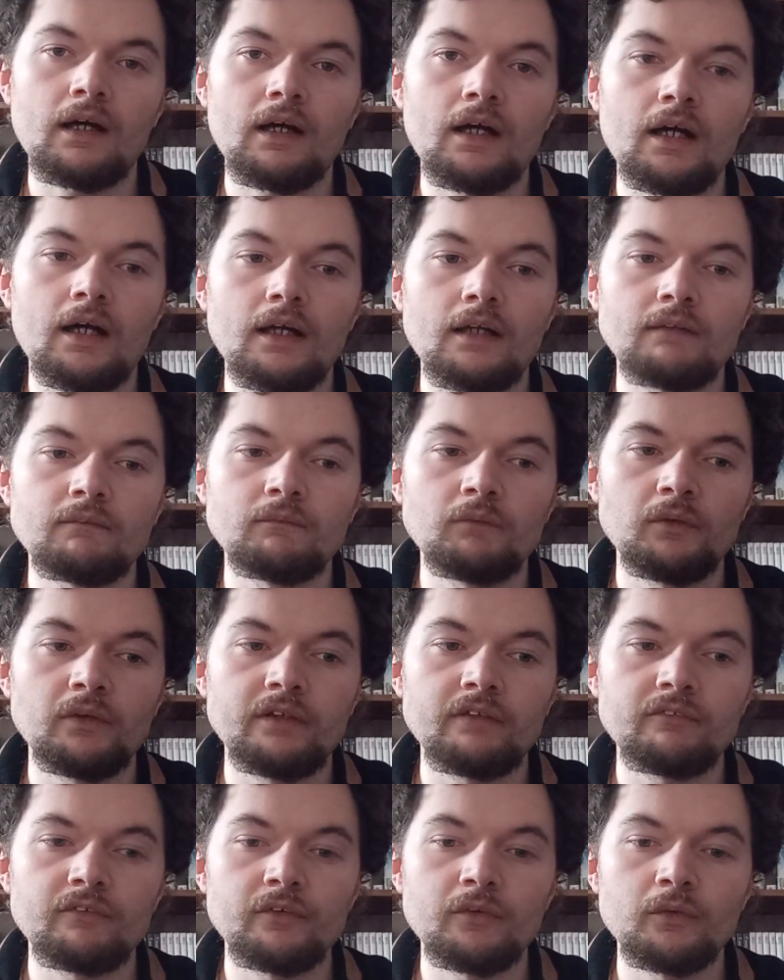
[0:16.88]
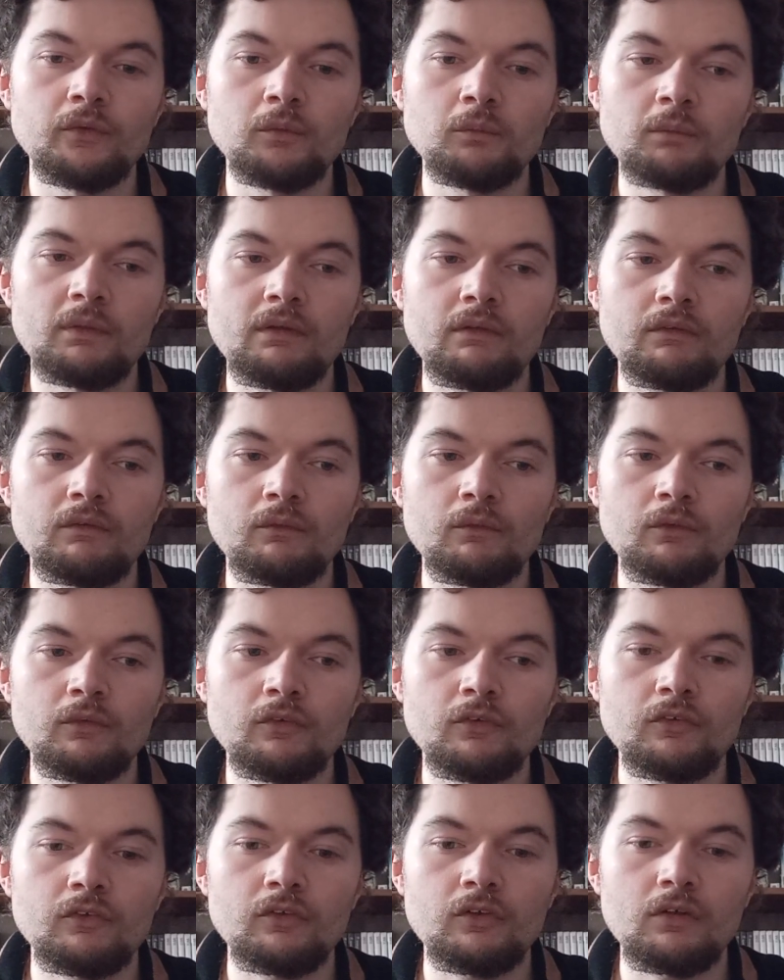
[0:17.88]
And I'm going to give you my
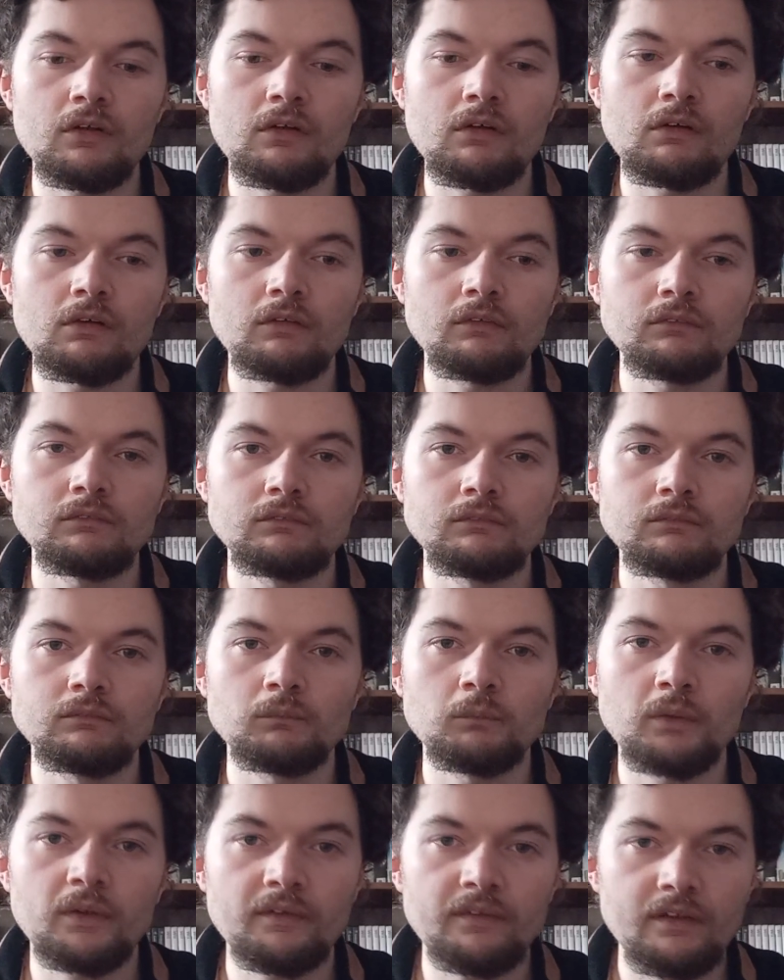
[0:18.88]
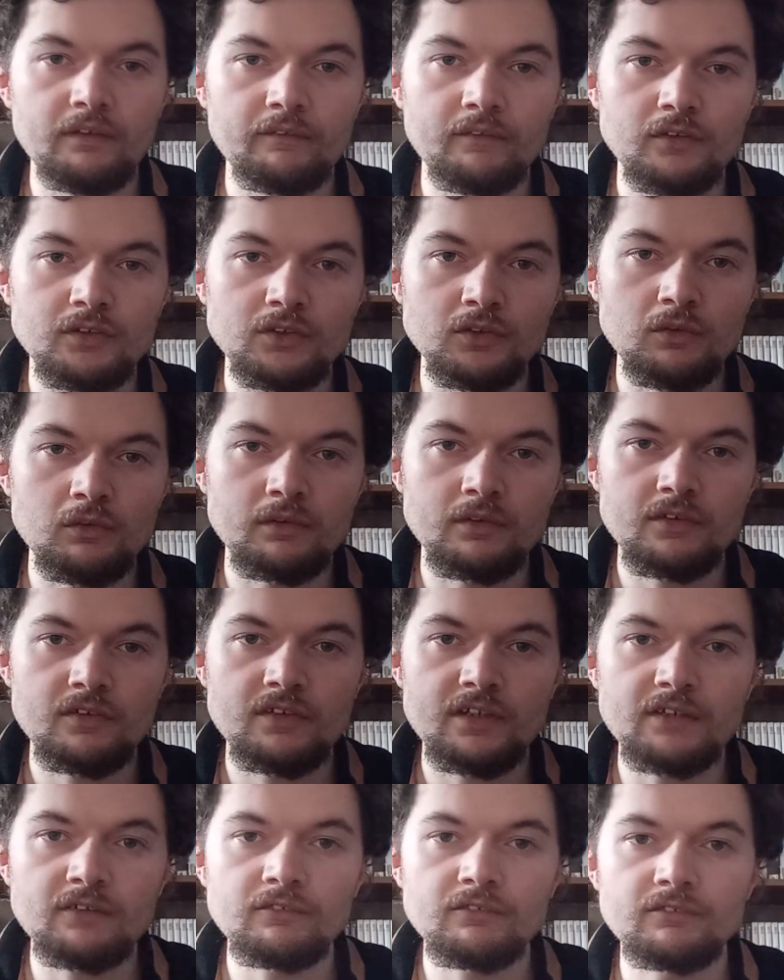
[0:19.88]
thoughts on what I think of the console
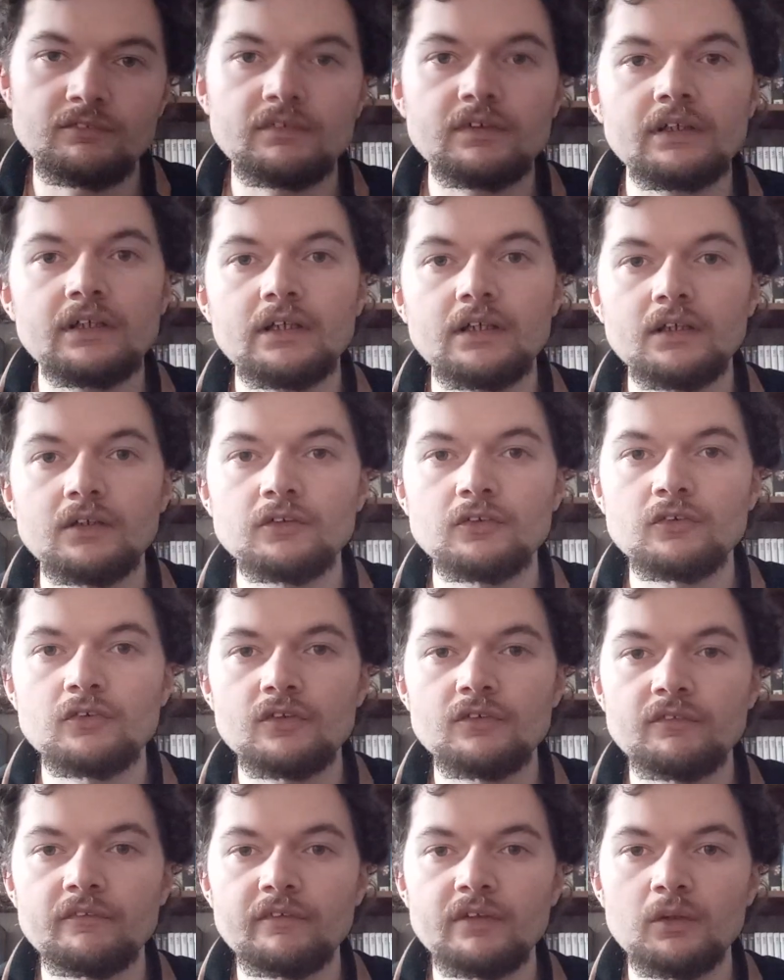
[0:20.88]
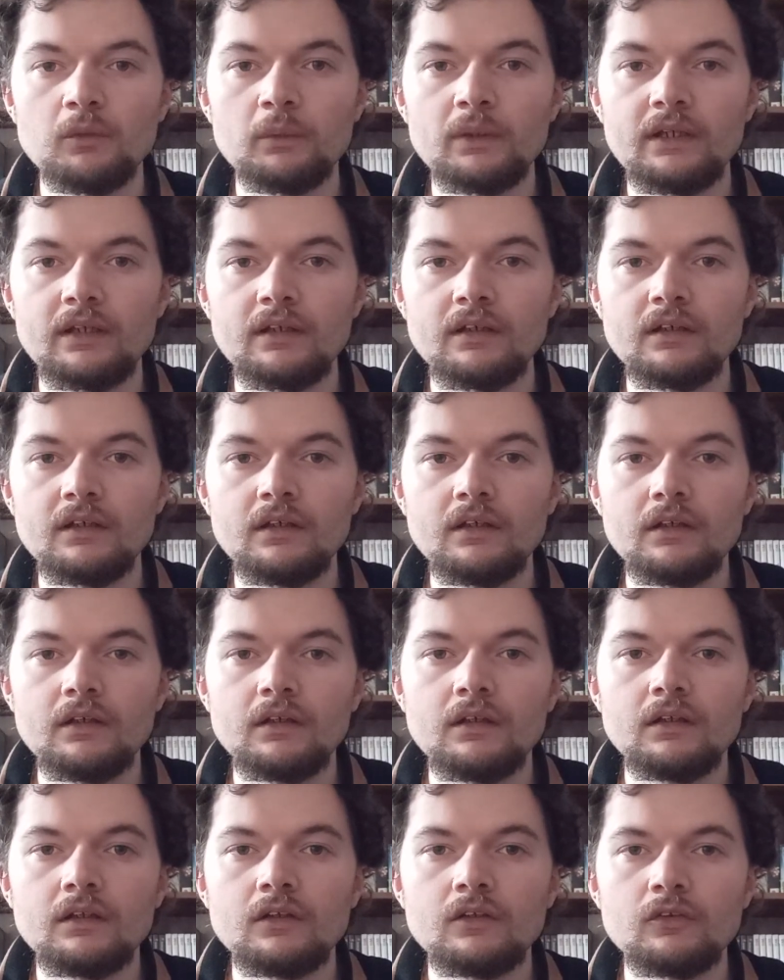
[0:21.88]
itself, and just a very quick
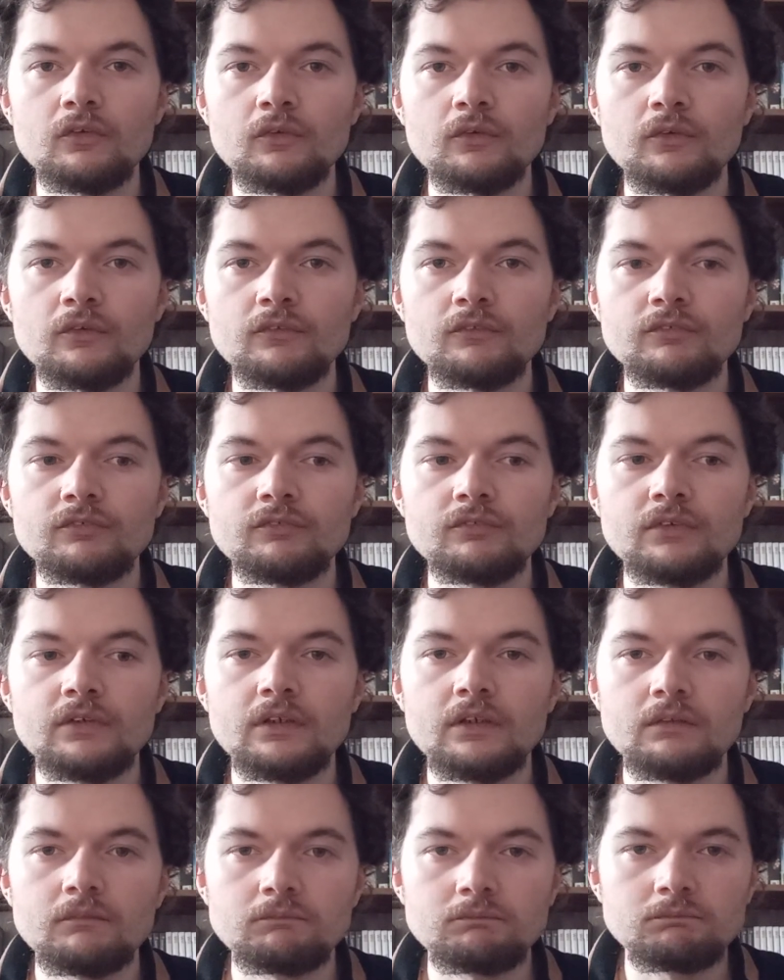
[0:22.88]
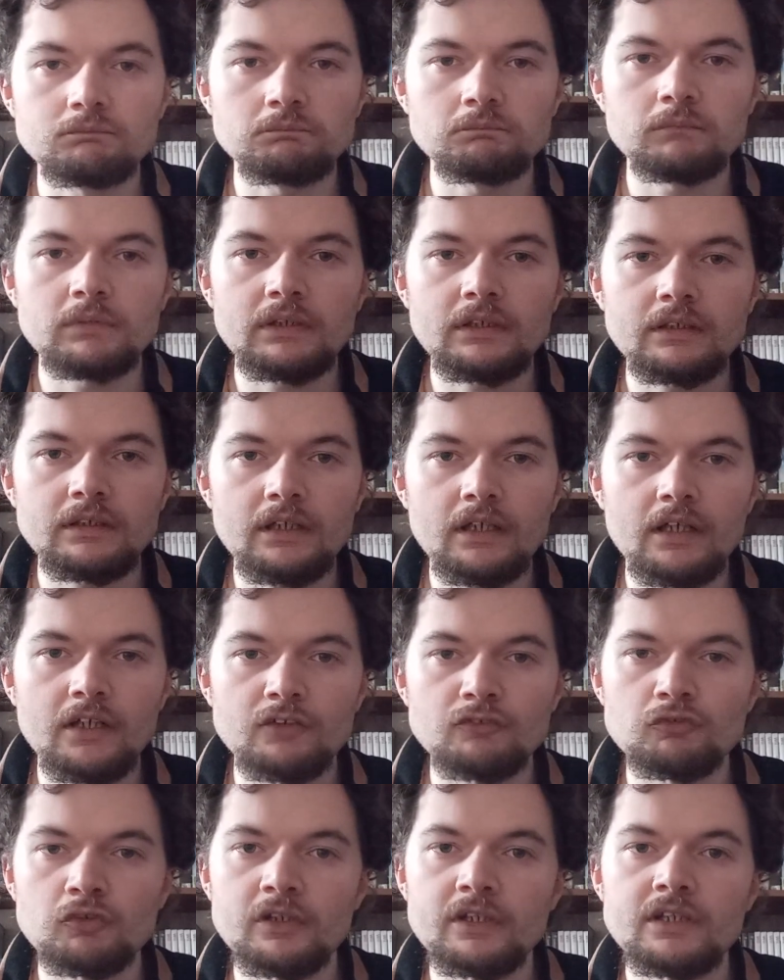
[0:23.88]
sort of
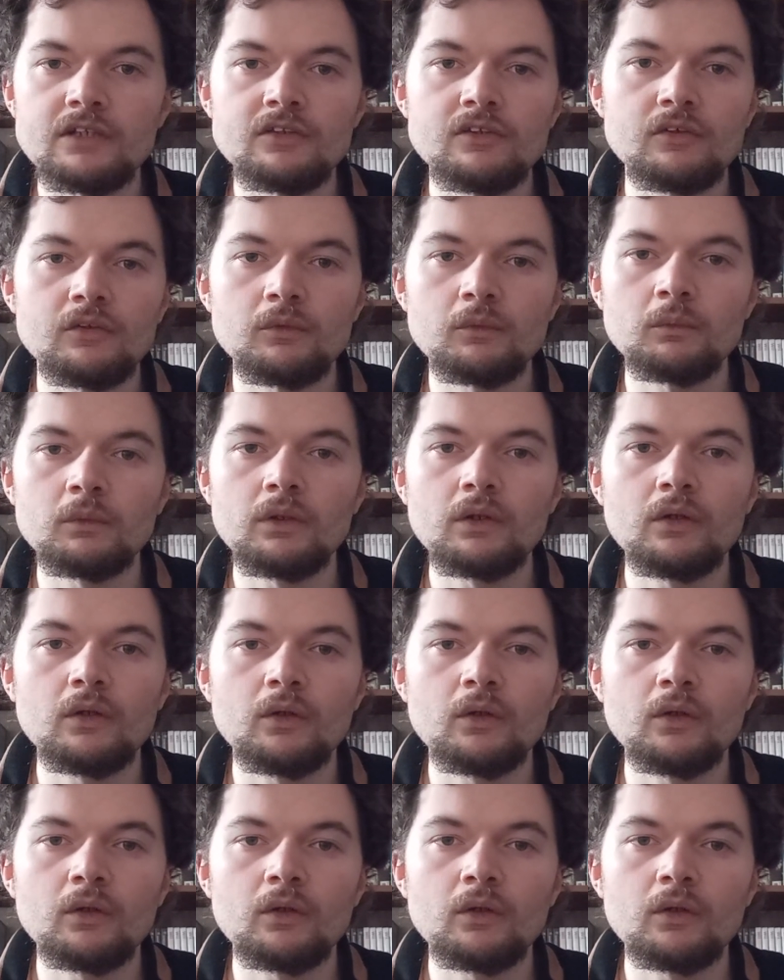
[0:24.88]
guide running into